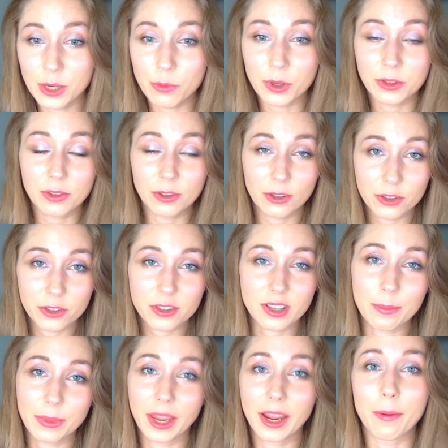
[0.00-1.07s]
want to learn
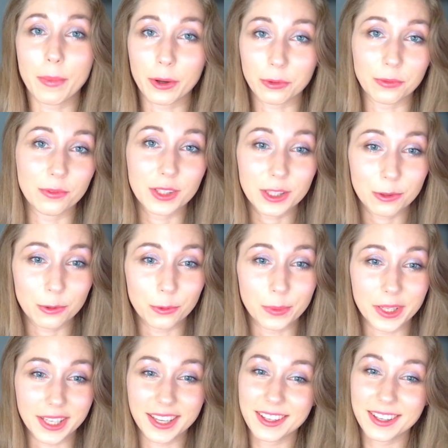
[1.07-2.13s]
something about VTubing.